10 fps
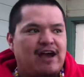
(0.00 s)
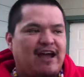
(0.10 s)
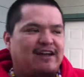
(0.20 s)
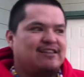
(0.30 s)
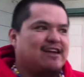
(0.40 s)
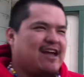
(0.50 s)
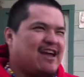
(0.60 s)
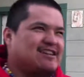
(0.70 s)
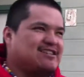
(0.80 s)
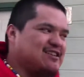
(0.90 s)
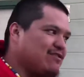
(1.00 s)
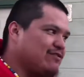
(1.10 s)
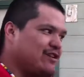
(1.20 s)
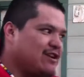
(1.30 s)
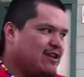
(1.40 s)
I had the
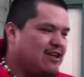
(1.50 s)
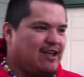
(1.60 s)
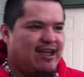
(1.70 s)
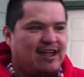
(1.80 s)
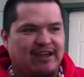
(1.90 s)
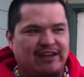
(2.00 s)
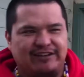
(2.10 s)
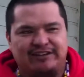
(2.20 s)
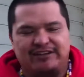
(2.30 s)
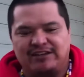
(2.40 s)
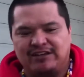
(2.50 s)
S7 and